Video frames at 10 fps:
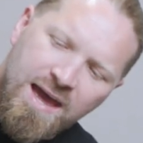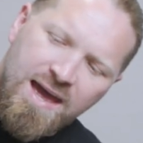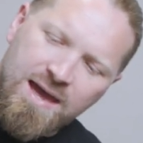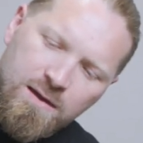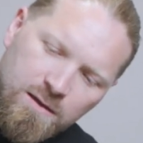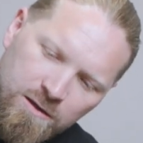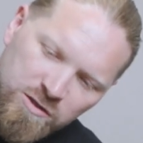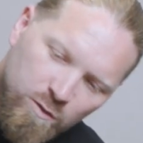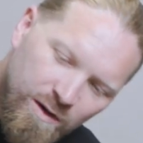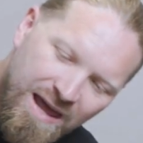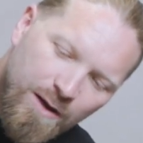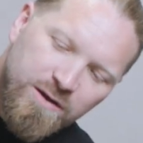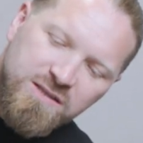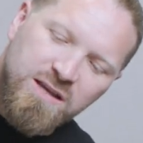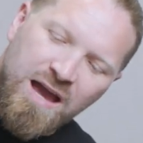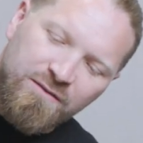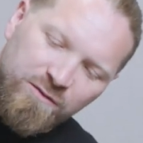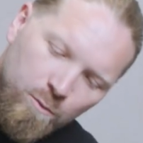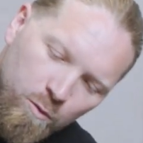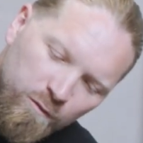hair to allow it to have
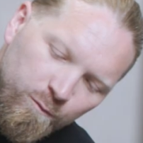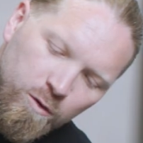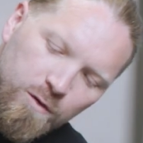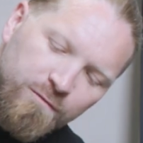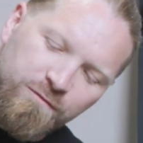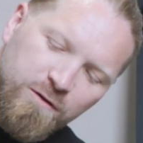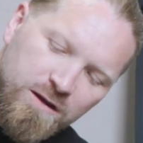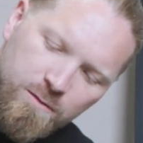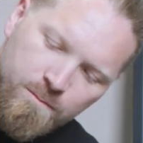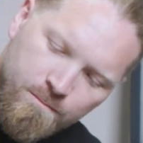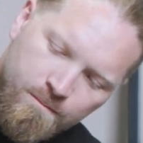the movement and freedom.